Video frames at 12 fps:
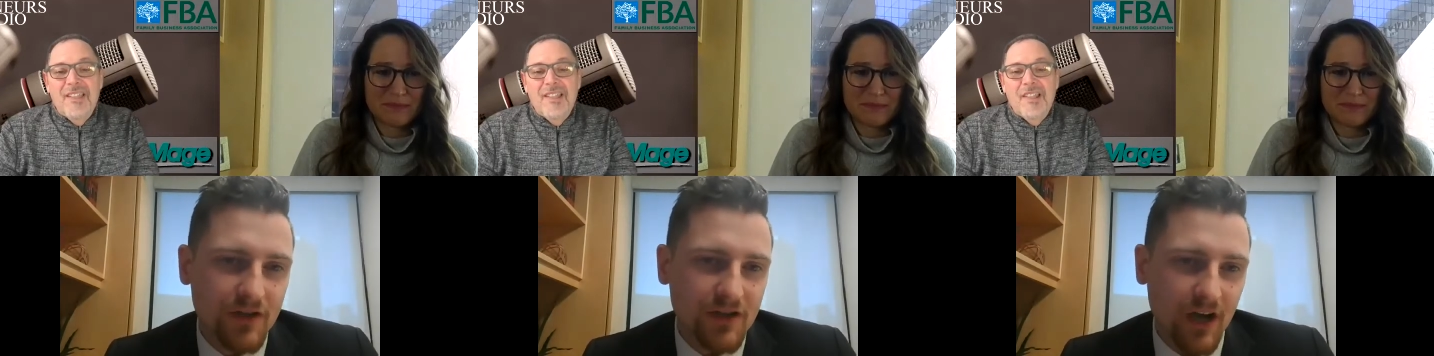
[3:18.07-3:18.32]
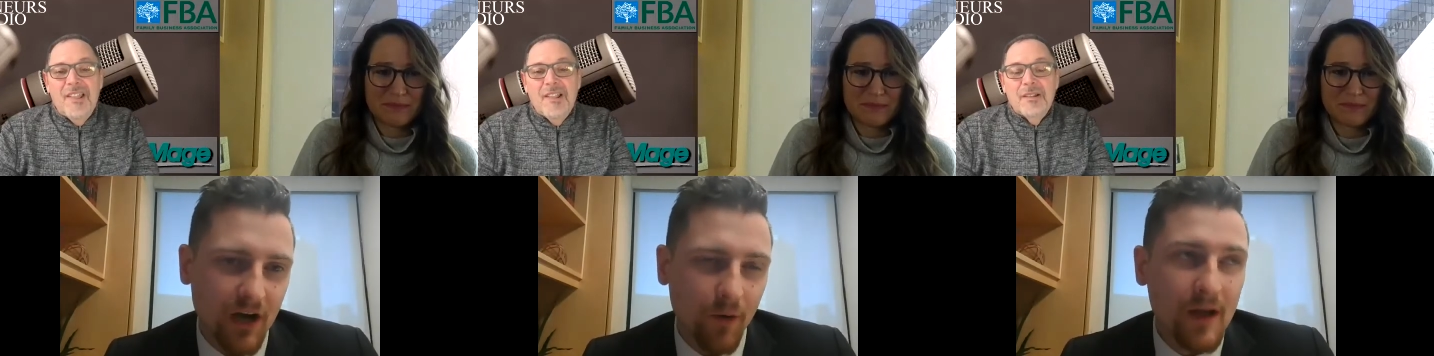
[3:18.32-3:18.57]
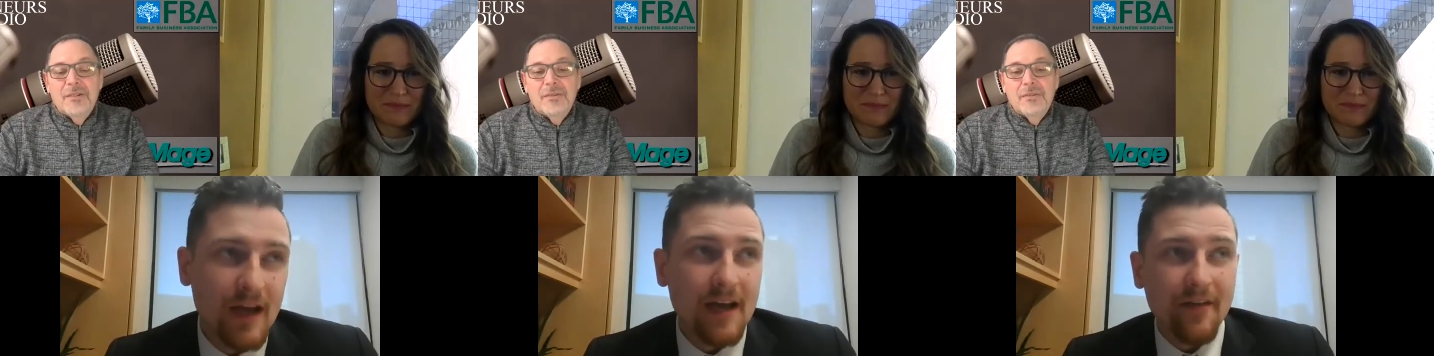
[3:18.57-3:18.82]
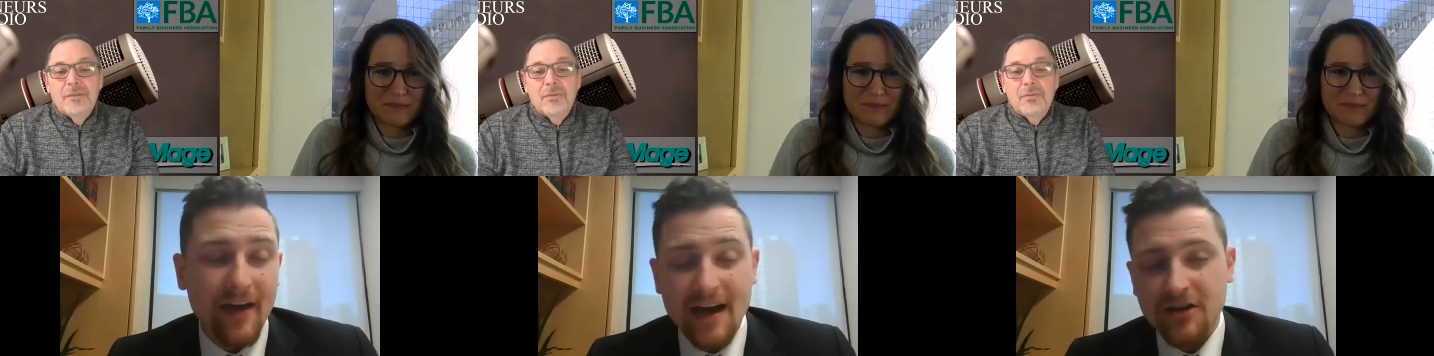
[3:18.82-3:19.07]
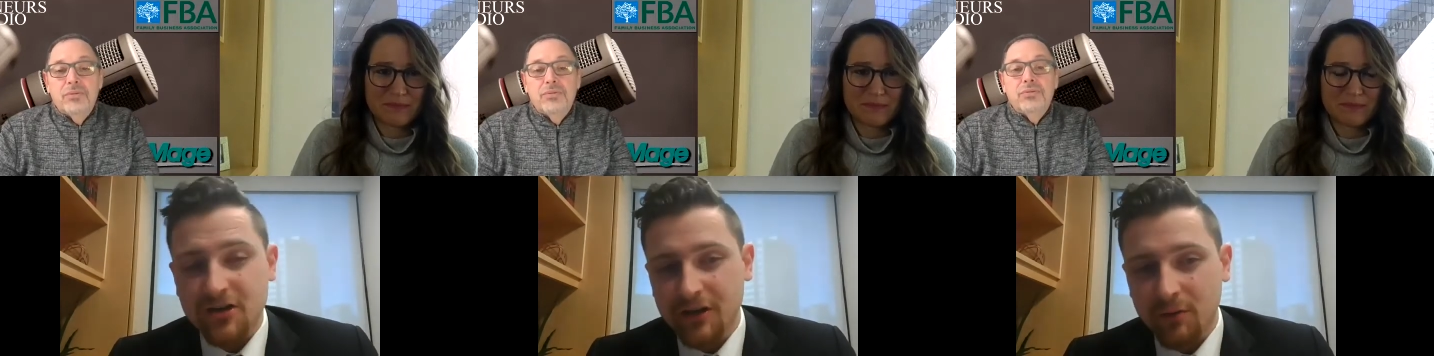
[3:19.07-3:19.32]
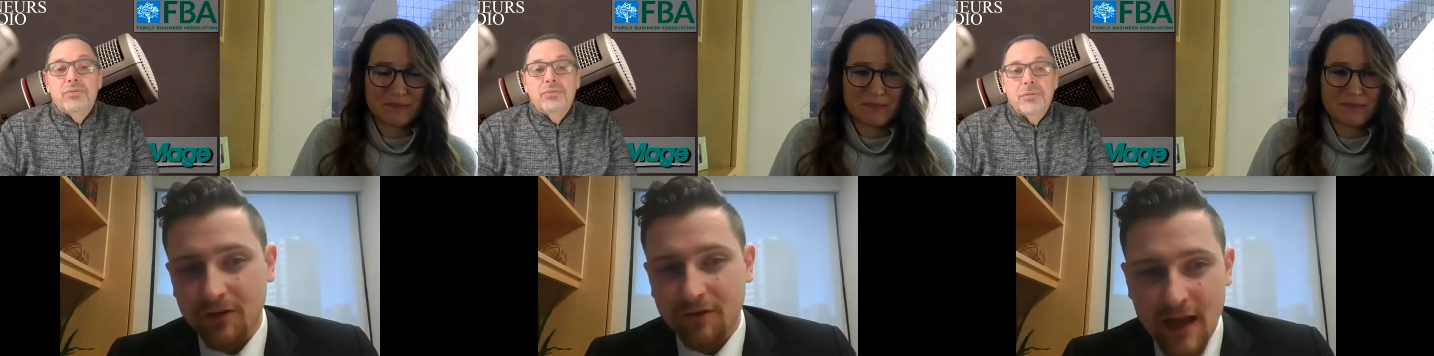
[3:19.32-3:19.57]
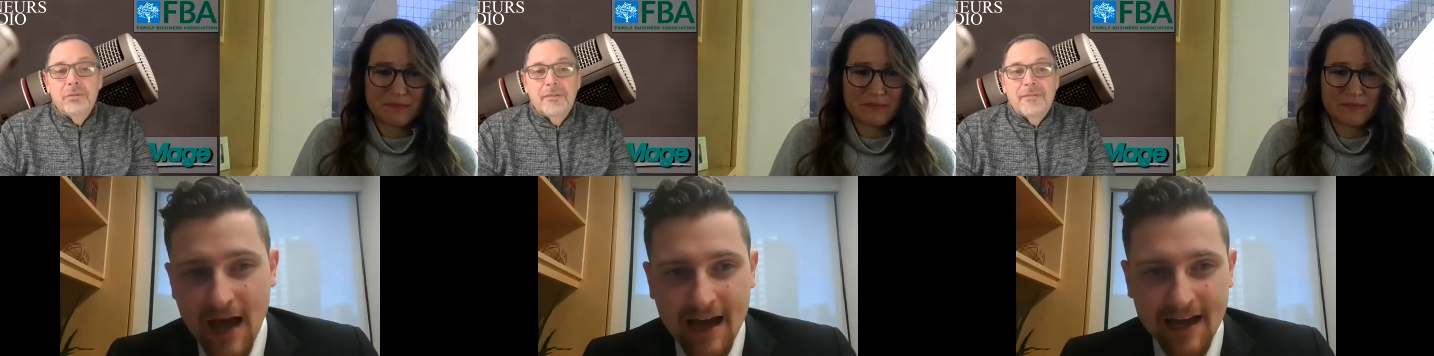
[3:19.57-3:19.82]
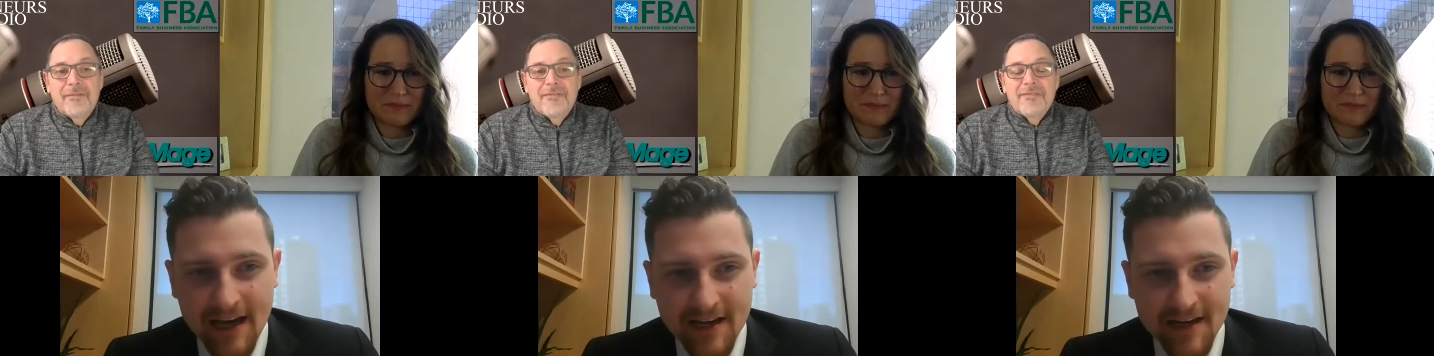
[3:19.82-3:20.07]
Speaker 1: So they actually would flag
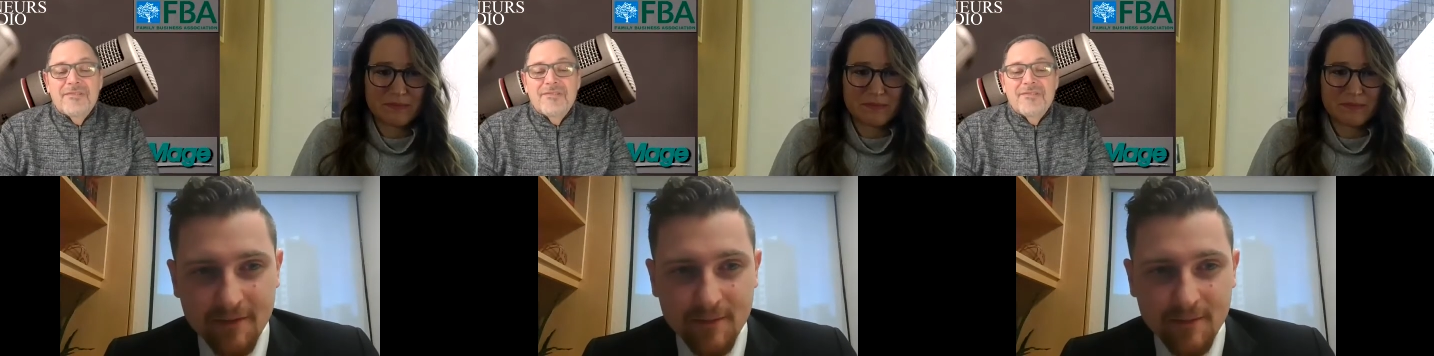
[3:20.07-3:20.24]
any